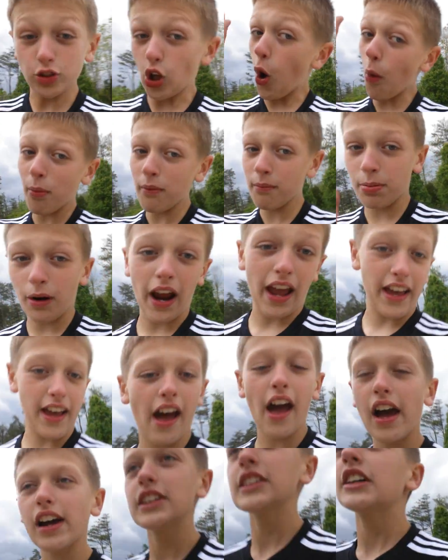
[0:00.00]
hope and pray.
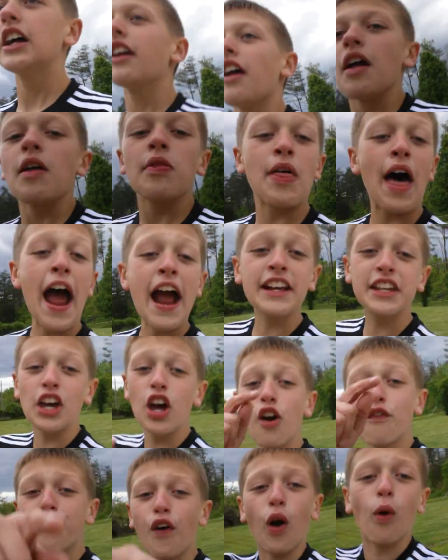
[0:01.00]
Thank
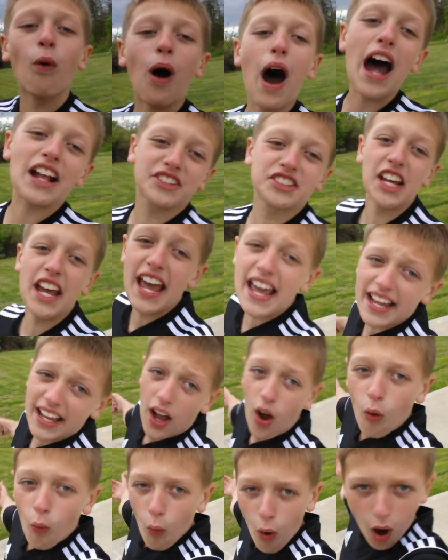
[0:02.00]
you for
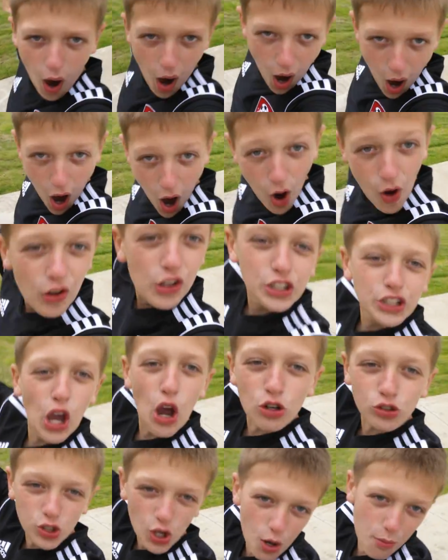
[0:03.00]
watching. Woo!
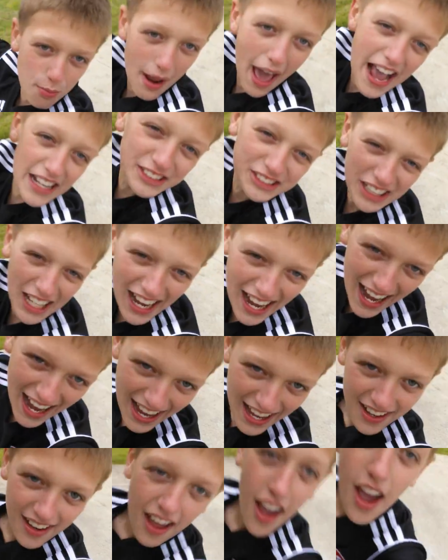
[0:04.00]
YouTube
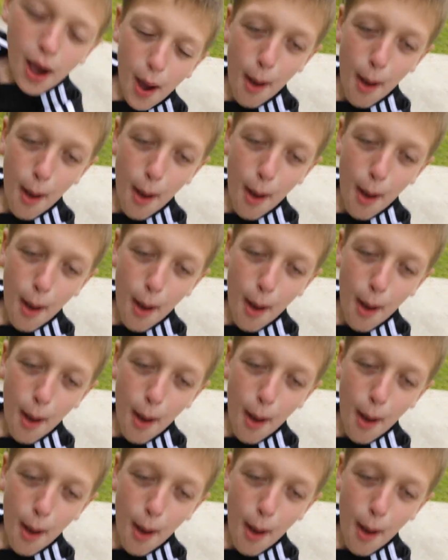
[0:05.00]
Nation!